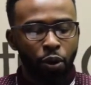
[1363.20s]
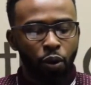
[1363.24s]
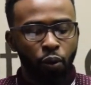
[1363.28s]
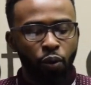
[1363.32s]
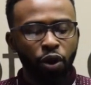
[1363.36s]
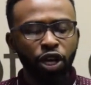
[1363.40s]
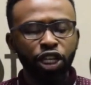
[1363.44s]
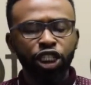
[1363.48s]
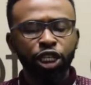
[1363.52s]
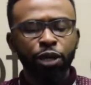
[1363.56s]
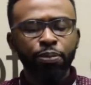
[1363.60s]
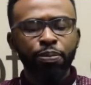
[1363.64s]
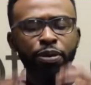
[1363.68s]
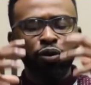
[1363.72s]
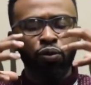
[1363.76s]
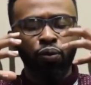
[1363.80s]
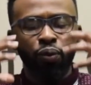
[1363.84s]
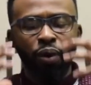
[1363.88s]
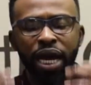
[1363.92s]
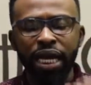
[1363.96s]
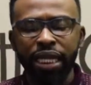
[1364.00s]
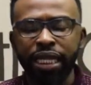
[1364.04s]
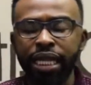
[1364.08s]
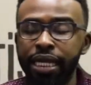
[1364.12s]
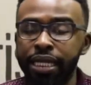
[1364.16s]
We should be
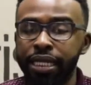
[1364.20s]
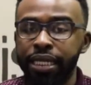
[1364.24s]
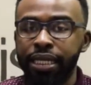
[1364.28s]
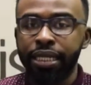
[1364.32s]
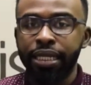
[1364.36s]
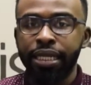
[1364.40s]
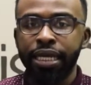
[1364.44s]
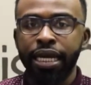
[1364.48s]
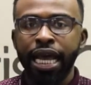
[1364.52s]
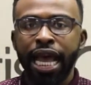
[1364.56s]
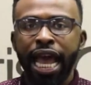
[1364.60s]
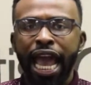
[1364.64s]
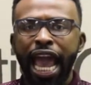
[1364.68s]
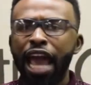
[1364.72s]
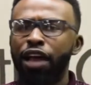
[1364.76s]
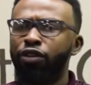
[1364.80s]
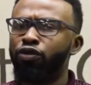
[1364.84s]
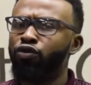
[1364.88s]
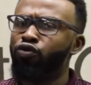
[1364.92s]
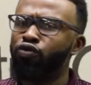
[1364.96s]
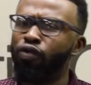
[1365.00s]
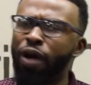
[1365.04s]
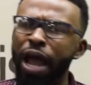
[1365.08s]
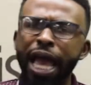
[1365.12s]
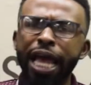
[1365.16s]
willing
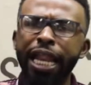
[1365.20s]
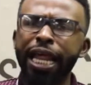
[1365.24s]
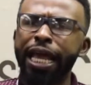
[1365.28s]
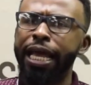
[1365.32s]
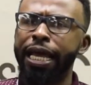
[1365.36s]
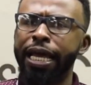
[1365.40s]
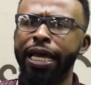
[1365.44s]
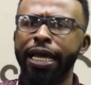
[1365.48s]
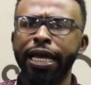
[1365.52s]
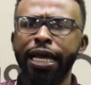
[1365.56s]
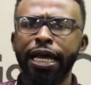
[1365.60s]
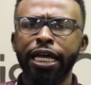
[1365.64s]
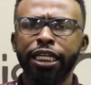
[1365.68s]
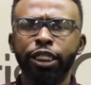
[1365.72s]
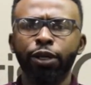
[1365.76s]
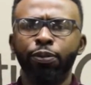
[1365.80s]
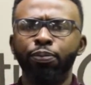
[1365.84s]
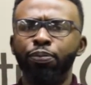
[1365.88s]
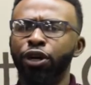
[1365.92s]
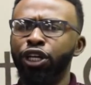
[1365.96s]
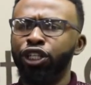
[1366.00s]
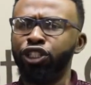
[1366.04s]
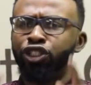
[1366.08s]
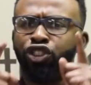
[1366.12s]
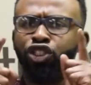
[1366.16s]
and ready to
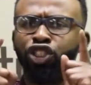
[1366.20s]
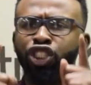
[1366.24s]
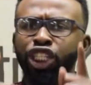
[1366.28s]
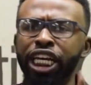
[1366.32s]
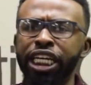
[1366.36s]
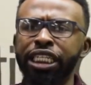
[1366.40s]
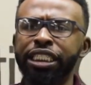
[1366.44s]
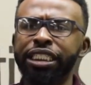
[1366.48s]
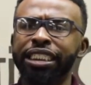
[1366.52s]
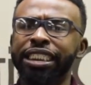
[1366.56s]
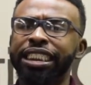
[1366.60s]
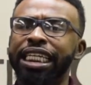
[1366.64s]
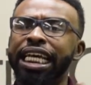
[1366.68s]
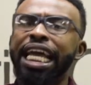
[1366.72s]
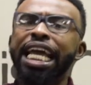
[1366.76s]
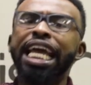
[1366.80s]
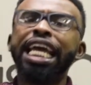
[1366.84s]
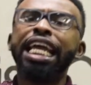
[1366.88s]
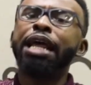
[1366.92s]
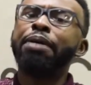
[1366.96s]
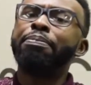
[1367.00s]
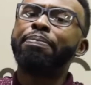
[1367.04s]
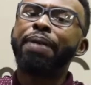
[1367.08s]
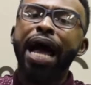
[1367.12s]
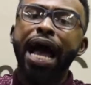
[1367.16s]
preach Jesus to
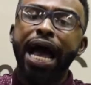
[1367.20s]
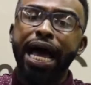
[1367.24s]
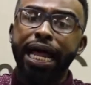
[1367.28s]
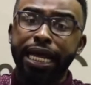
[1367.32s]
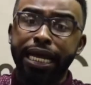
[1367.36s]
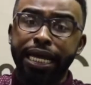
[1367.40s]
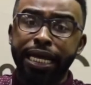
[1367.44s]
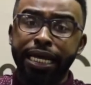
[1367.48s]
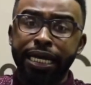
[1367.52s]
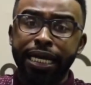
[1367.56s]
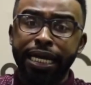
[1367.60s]
anybody